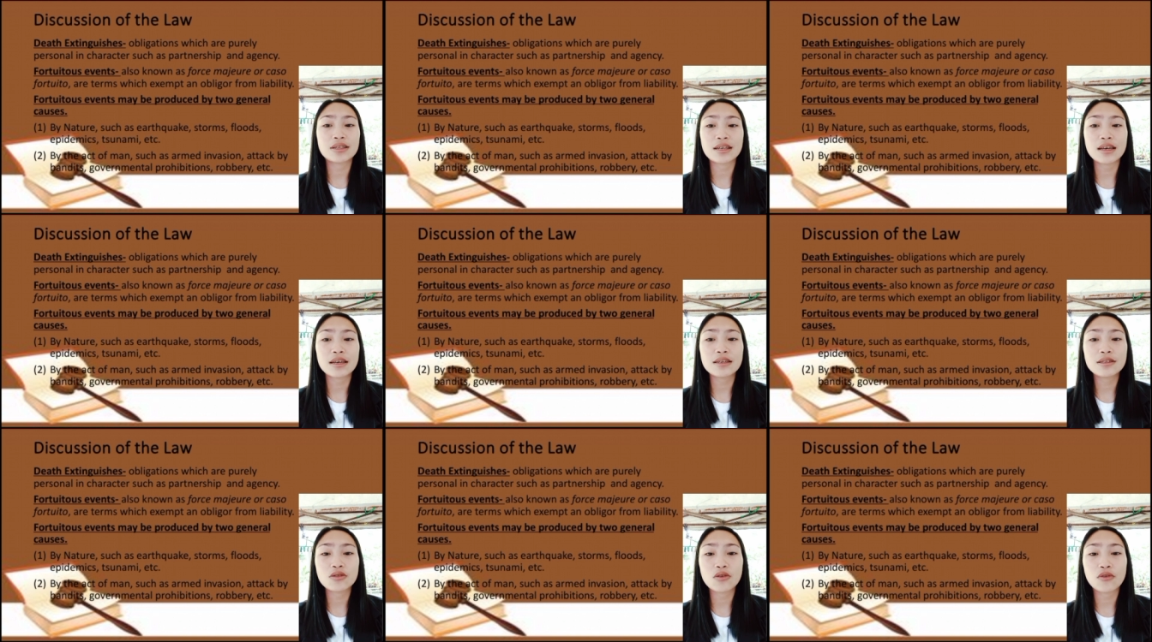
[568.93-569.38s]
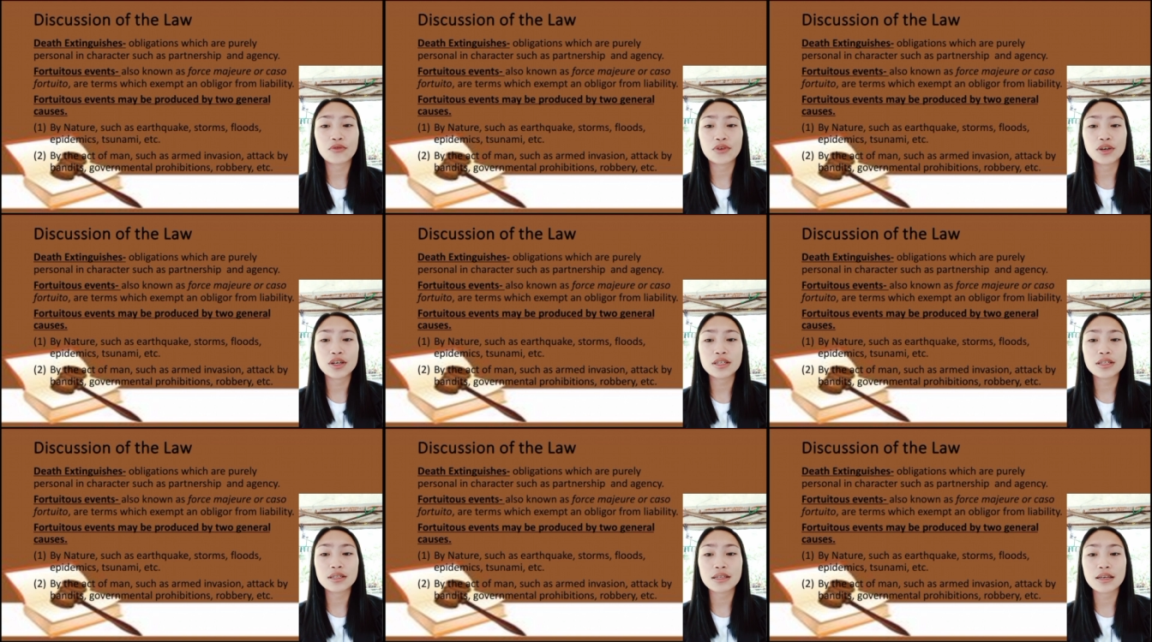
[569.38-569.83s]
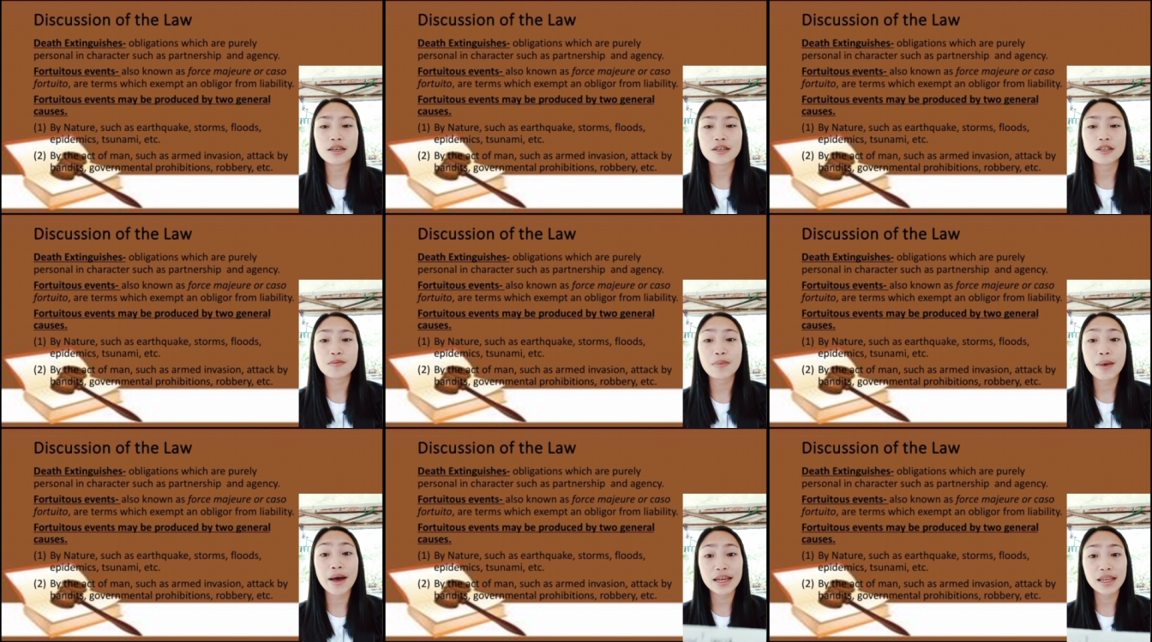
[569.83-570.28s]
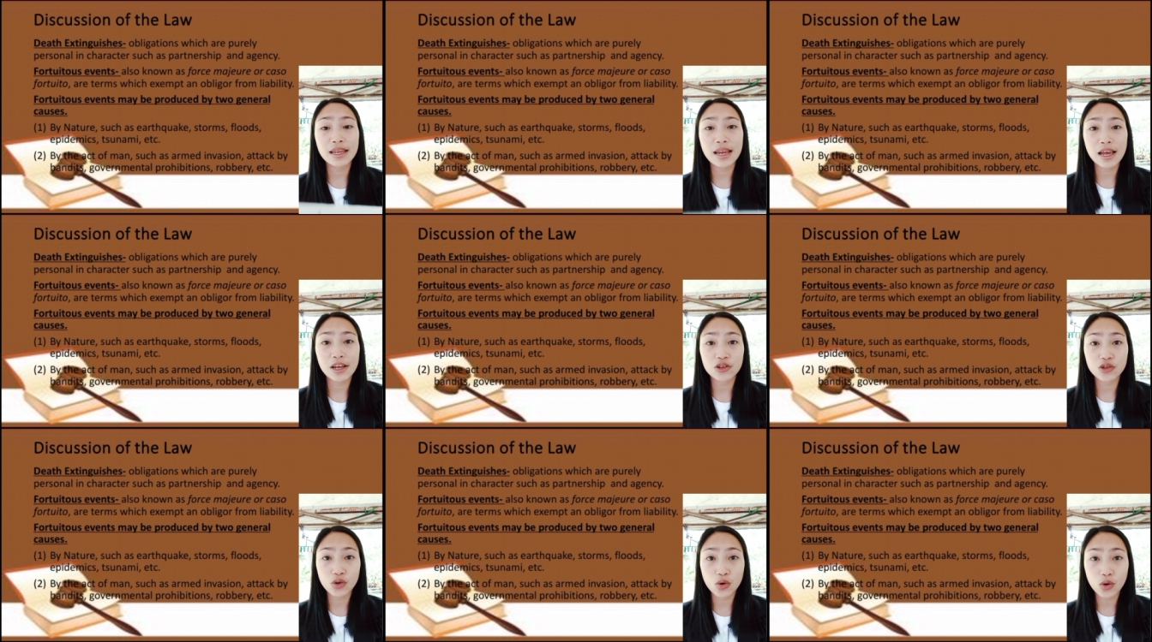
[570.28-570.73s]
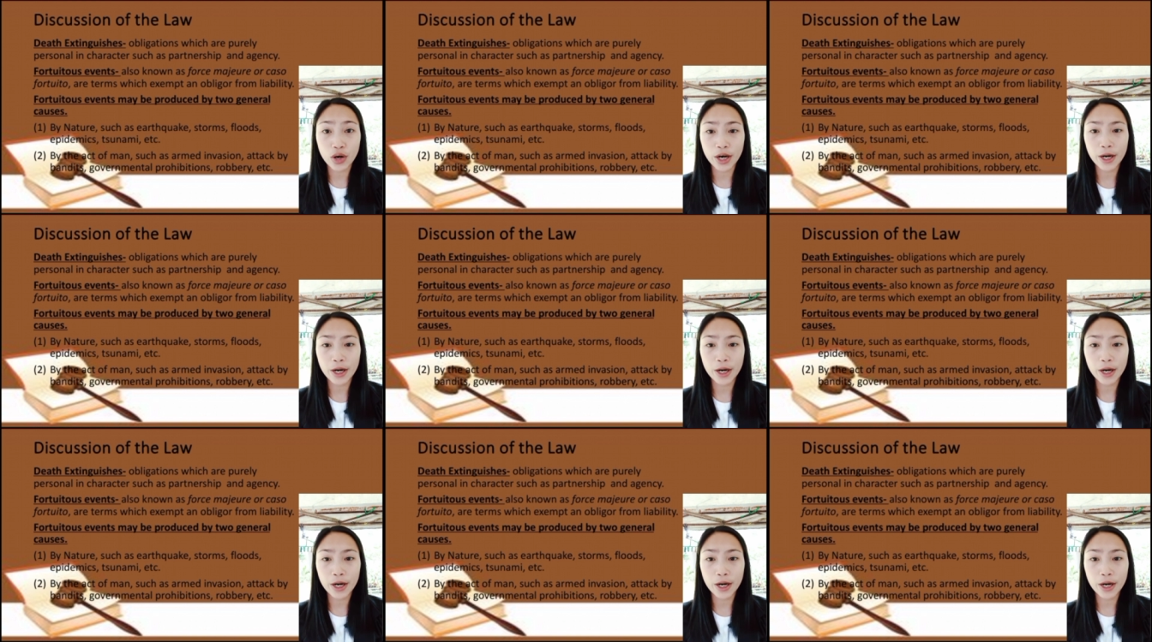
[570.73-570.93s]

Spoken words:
So first is by nature.